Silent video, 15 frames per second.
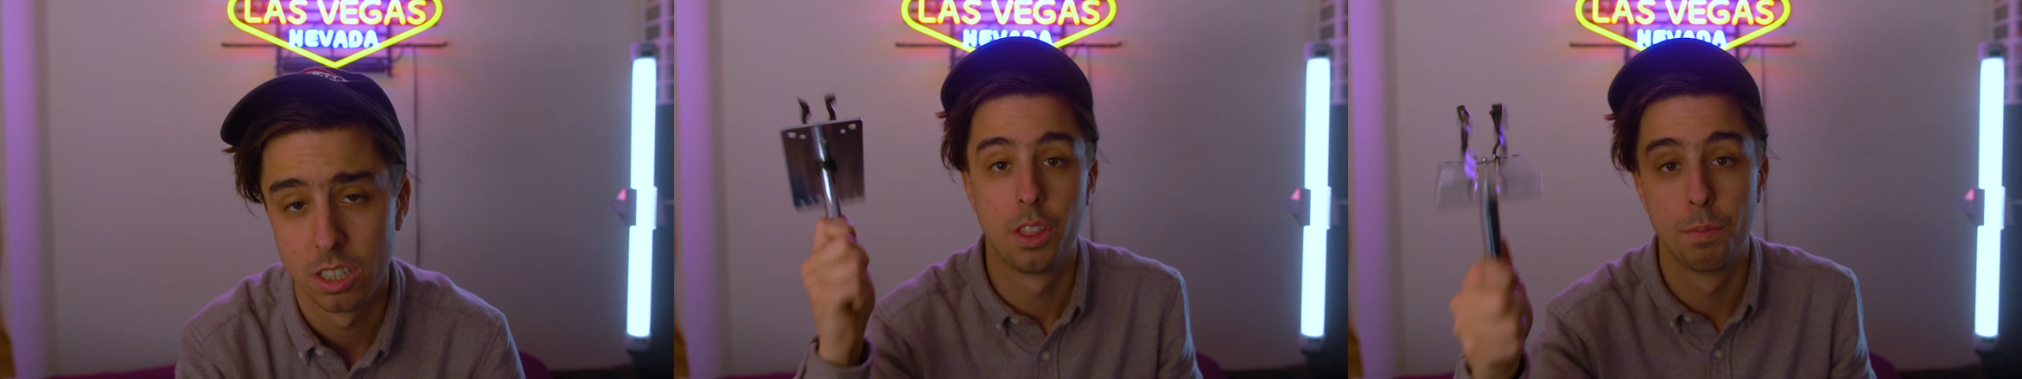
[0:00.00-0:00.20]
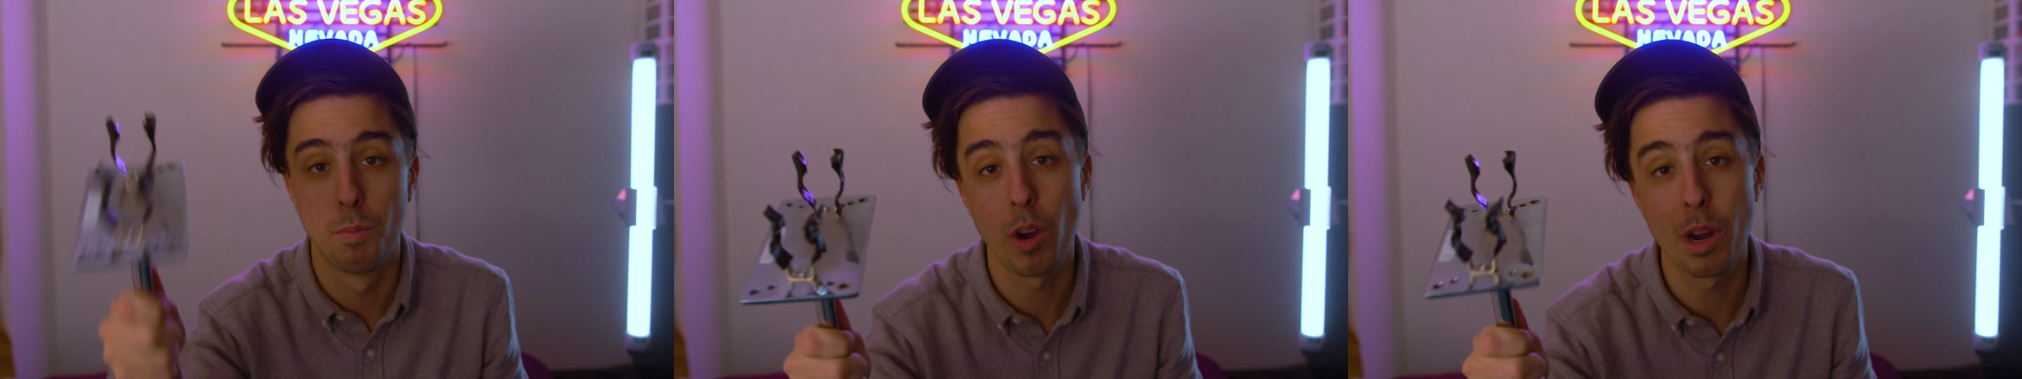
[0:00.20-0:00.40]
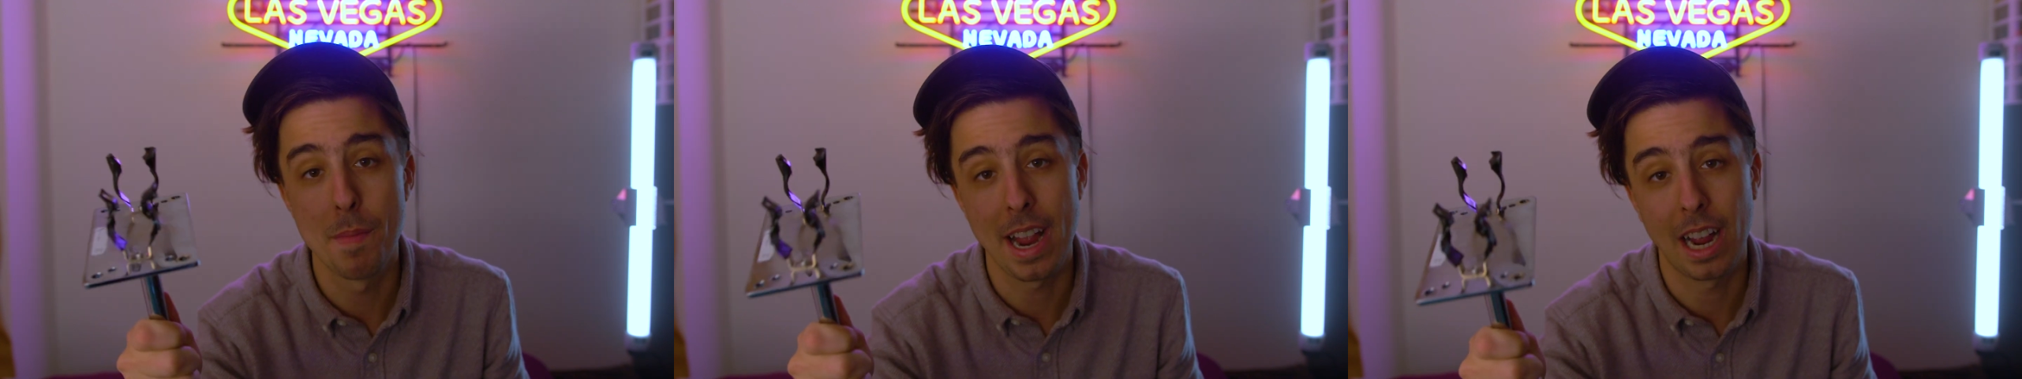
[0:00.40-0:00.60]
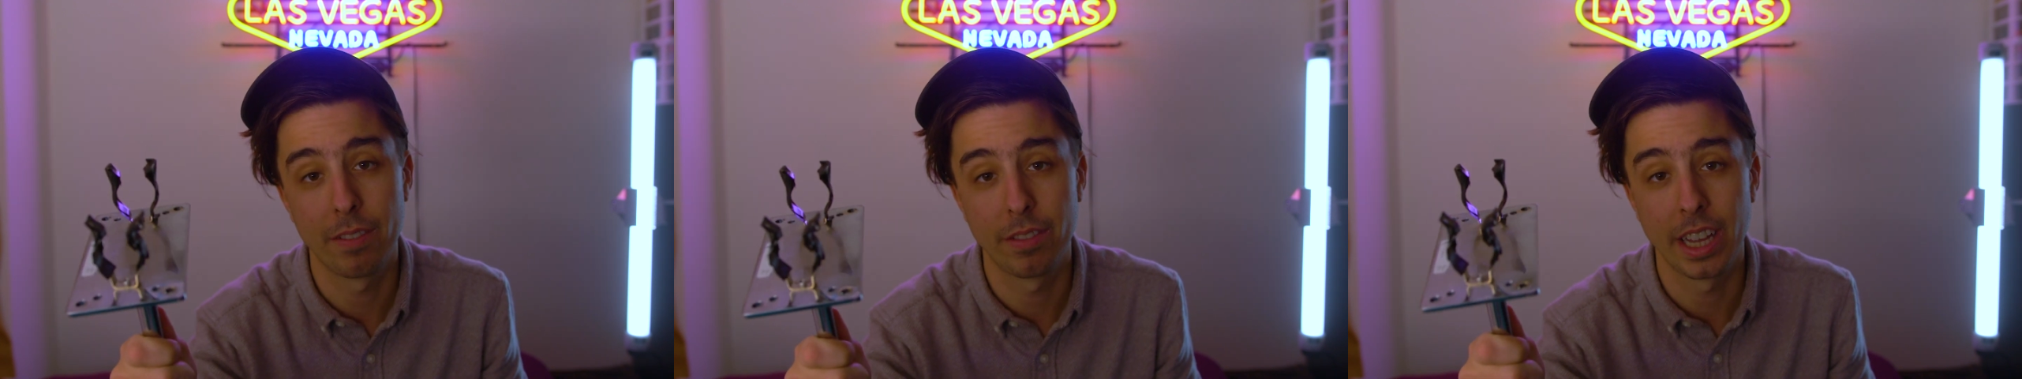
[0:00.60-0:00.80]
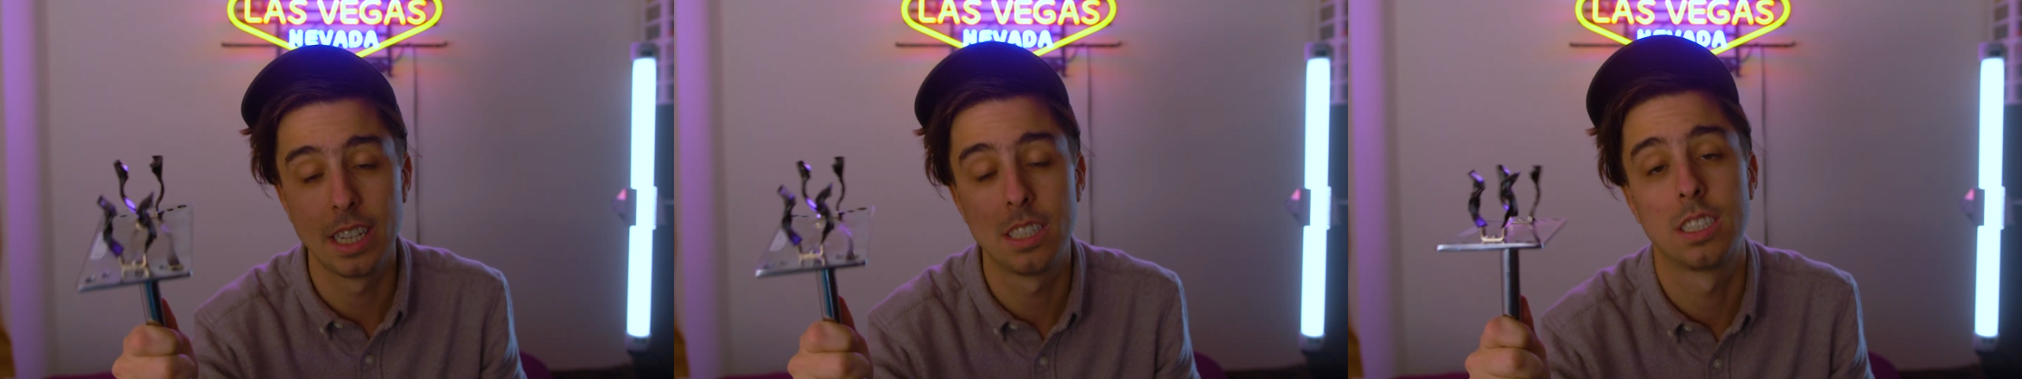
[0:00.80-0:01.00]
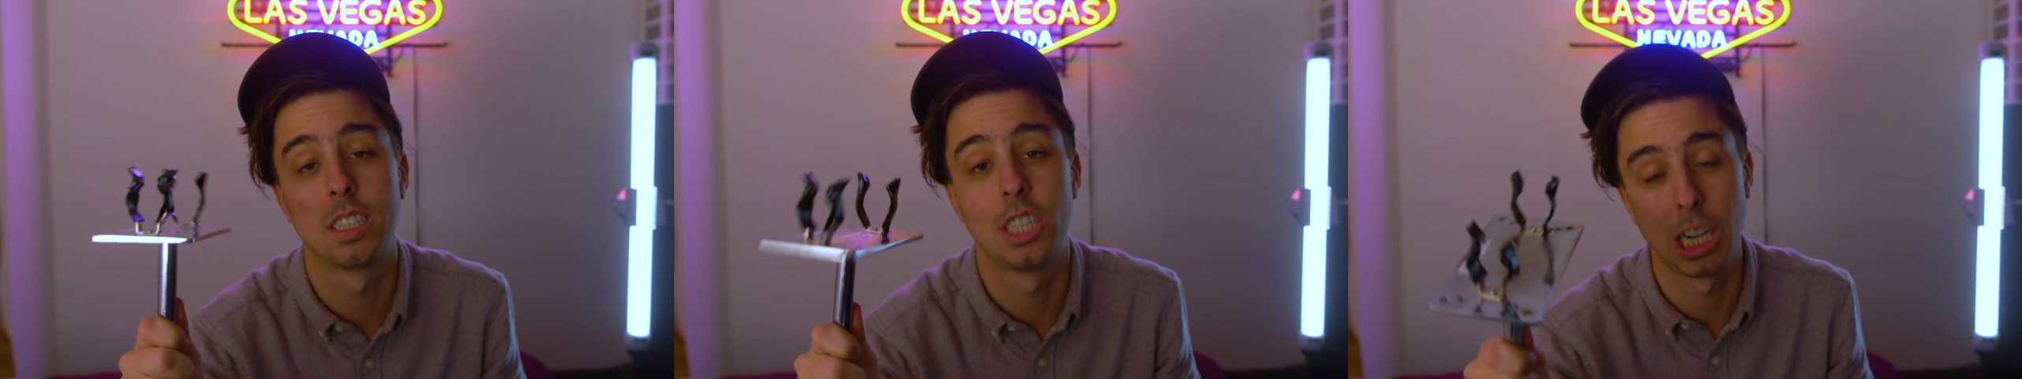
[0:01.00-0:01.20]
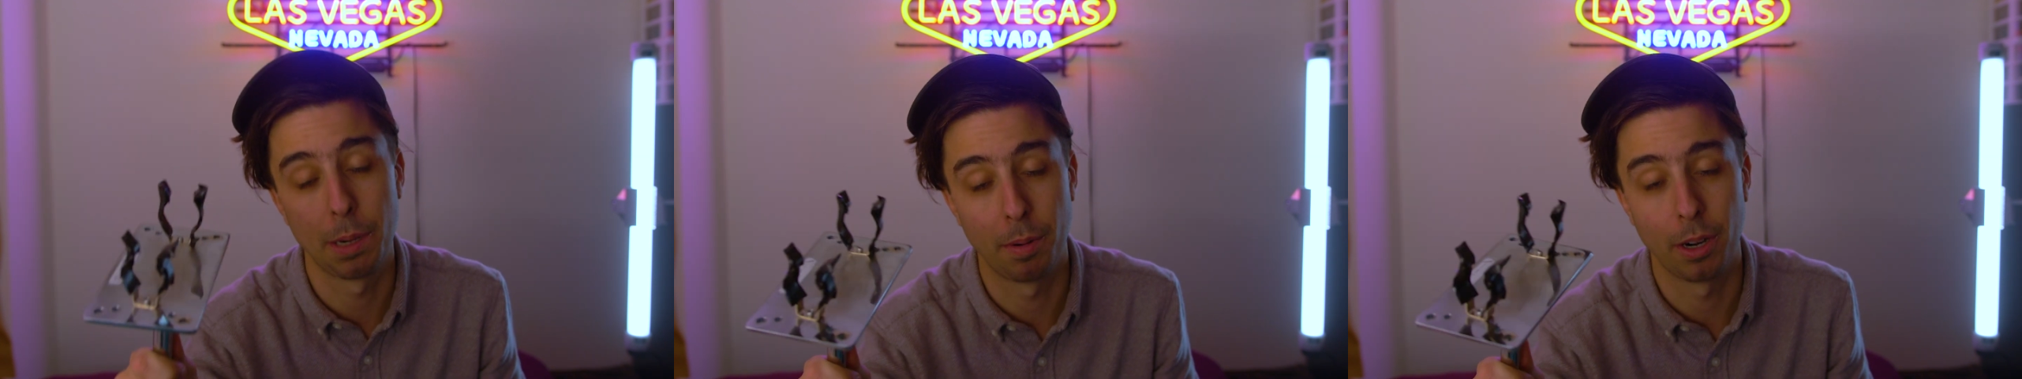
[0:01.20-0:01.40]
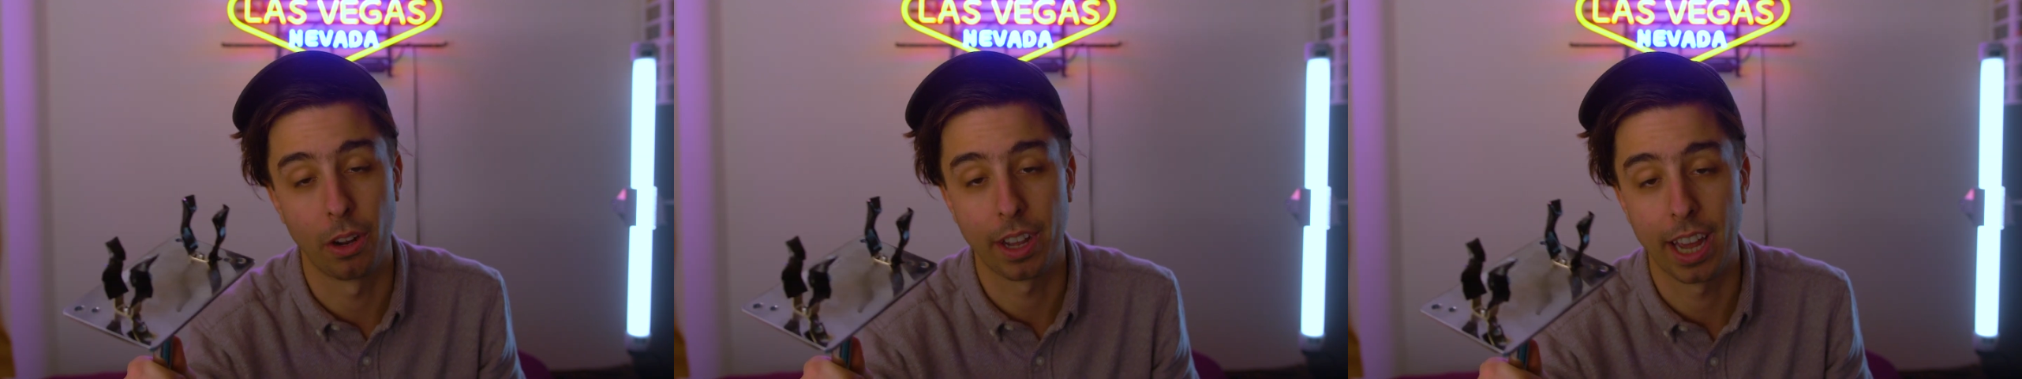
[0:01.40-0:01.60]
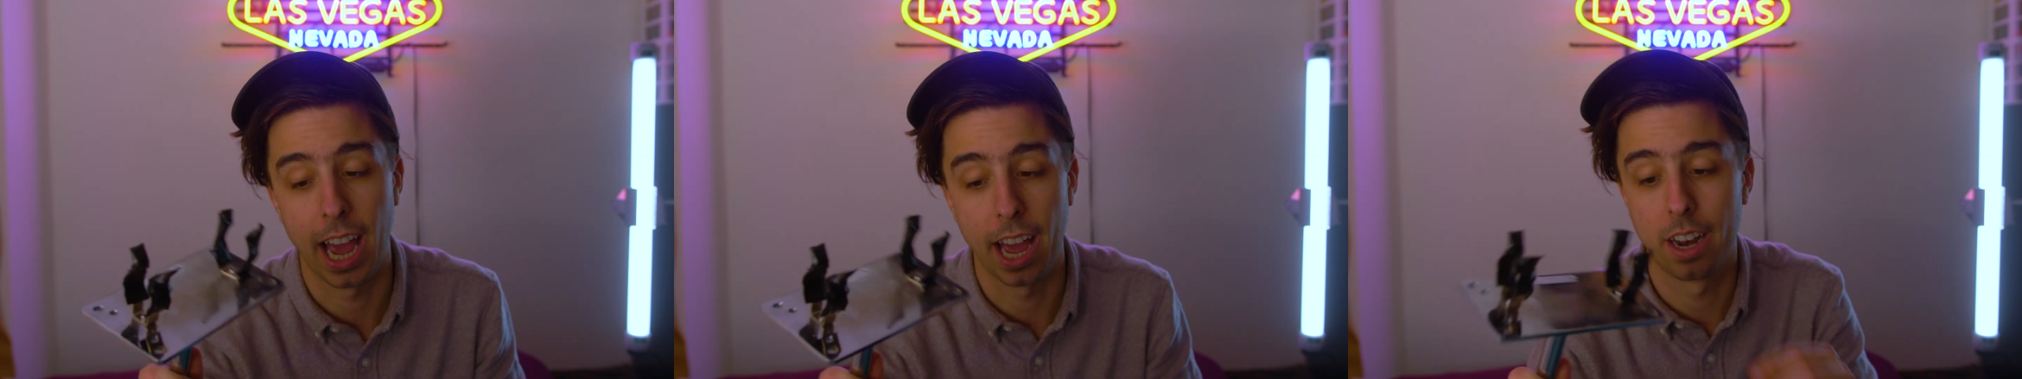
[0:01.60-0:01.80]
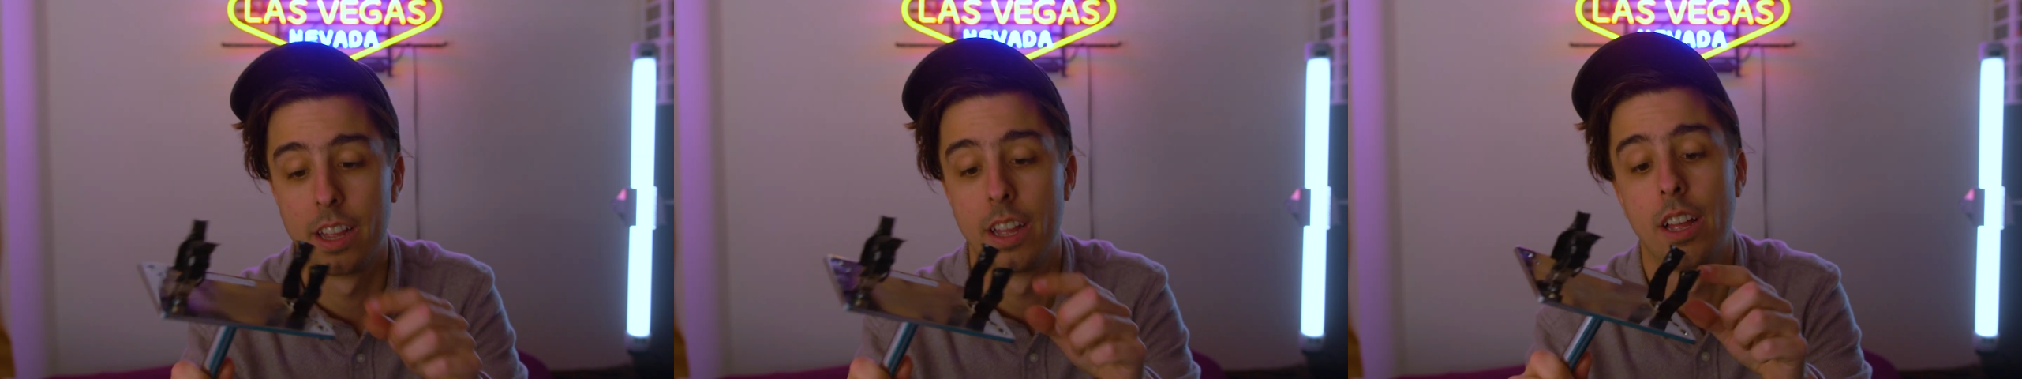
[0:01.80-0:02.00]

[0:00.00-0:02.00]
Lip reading: The more you make of these, the cheaper you'll get.